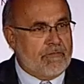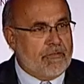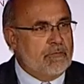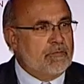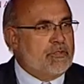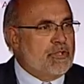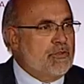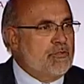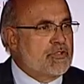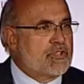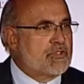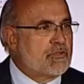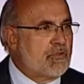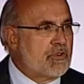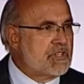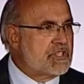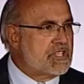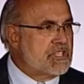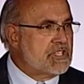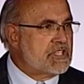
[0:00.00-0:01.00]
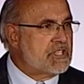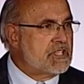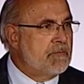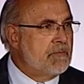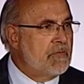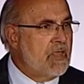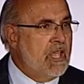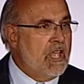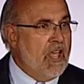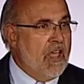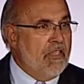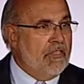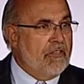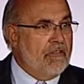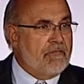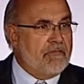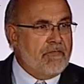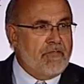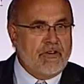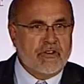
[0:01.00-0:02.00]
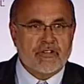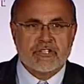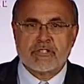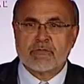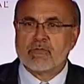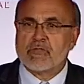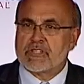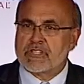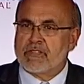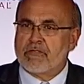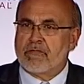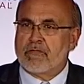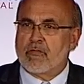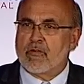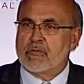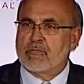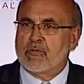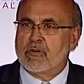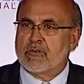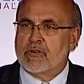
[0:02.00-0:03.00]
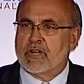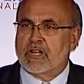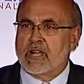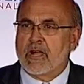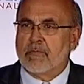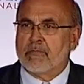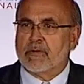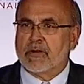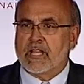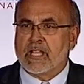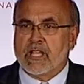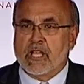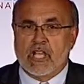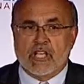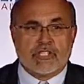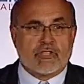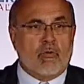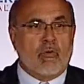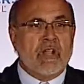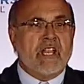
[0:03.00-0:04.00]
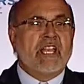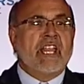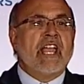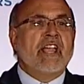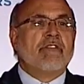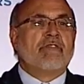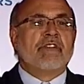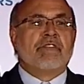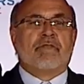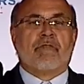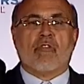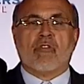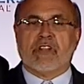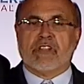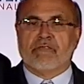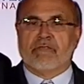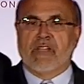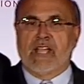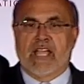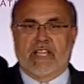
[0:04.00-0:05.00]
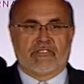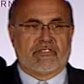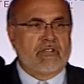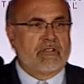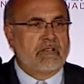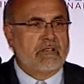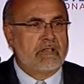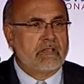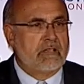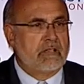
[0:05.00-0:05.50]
from two sources. The first was the Ford Motor Company. So what did Henry Ford invent?